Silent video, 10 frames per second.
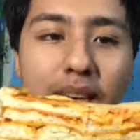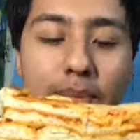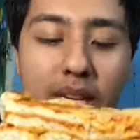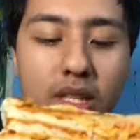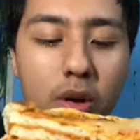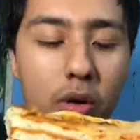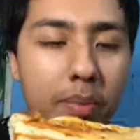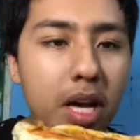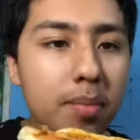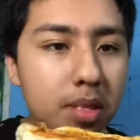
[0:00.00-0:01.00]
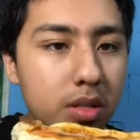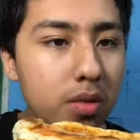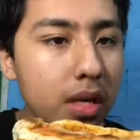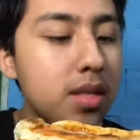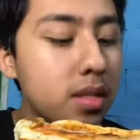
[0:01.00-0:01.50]
it messed the whole pack, but it's
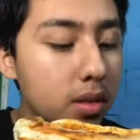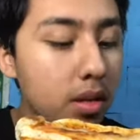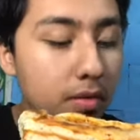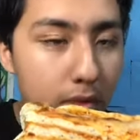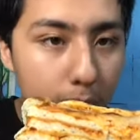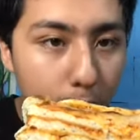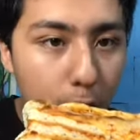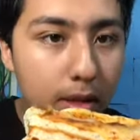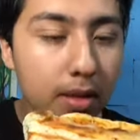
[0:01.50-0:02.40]
okay. I still love you. Mwah.